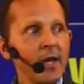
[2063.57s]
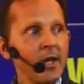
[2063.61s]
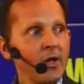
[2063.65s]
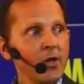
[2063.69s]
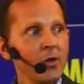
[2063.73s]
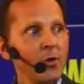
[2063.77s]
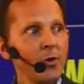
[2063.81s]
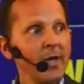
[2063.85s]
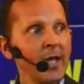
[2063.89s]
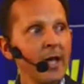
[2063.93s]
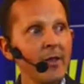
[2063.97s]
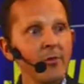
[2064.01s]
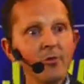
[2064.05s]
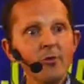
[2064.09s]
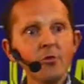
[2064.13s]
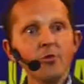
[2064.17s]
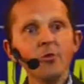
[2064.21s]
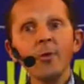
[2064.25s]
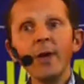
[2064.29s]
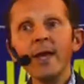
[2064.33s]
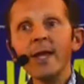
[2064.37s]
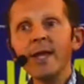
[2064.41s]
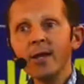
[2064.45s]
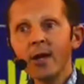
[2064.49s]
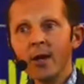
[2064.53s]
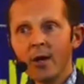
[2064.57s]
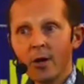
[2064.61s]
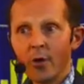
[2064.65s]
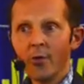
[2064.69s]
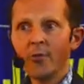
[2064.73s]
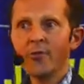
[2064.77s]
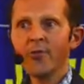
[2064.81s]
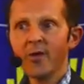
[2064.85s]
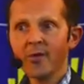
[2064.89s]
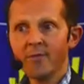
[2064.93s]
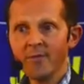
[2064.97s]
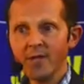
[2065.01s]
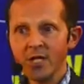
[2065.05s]
you can do radar
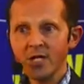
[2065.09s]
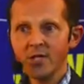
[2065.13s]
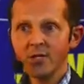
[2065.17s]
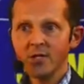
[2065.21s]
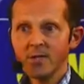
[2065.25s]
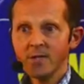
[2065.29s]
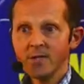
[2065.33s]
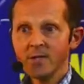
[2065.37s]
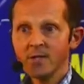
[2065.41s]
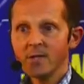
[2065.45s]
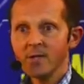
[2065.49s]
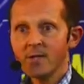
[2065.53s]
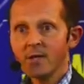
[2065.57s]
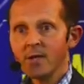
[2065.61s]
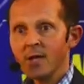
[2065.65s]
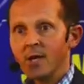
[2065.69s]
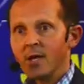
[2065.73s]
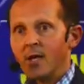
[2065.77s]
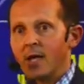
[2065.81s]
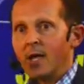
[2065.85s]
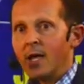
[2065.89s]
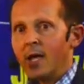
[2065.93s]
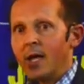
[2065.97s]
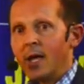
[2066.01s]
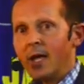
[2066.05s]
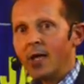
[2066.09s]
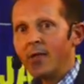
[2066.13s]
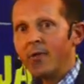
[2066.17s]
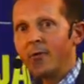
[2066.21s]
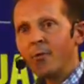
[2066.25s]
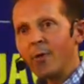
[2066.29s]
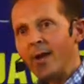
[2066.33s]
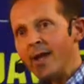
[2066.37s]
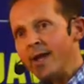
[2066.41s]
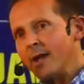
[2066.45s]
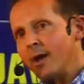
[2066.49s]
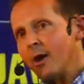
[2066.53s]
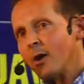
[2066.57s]
observations. And
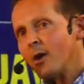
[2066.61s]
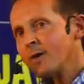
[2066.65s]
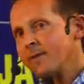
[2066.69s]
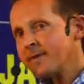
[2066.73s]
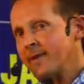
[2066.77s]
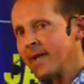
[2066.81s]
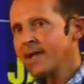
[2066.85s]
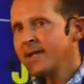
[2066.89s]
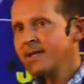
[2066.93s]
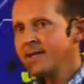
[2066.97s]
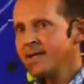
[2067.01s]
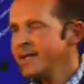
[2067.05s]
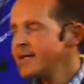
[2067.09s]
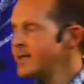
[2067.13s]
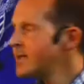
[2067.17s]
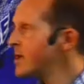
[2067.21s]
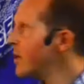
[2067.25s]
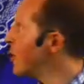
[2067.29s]
radar techniques